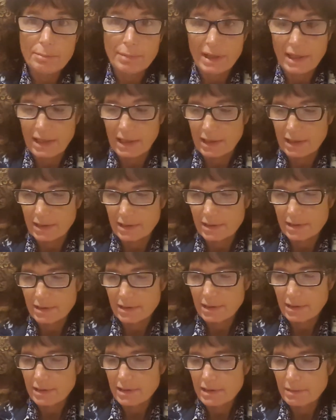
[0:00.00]
beings,
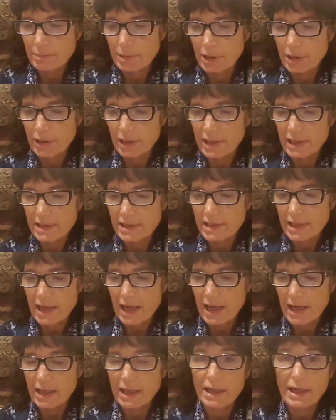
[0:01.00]
spirits,
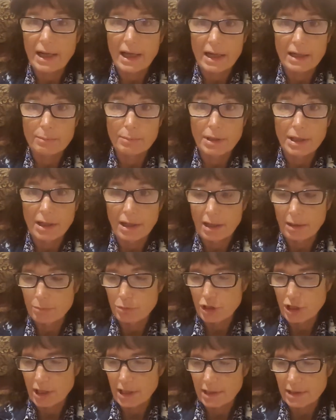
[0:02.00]
and inanimate
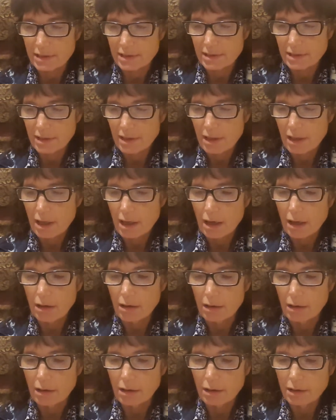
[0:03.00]
objects are
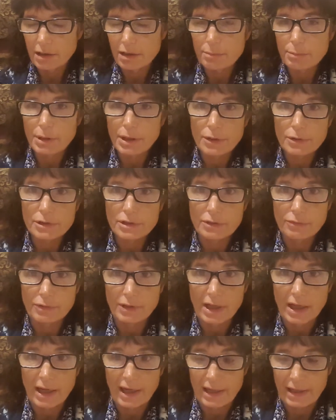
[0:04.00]
all composed of
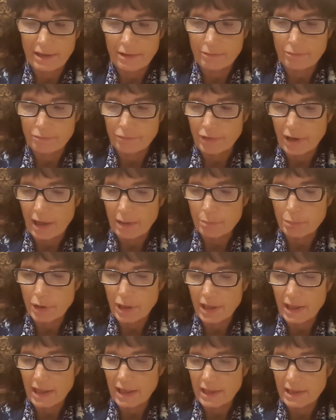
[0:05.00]
light
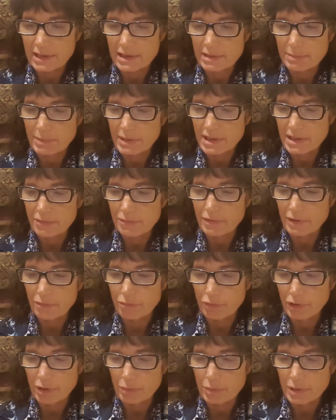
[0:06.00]
vibrating at specific
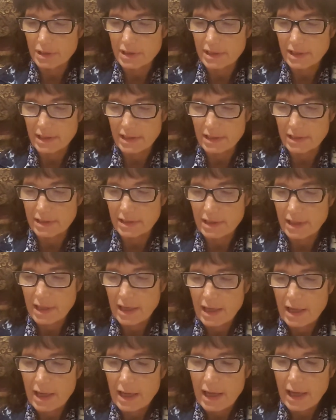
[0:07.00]
frequencies,
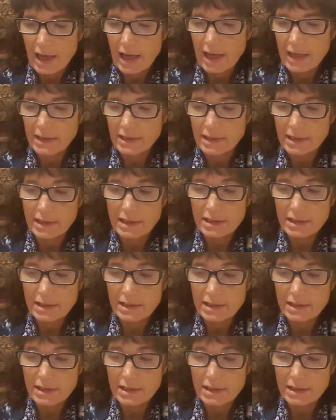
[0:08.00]
and it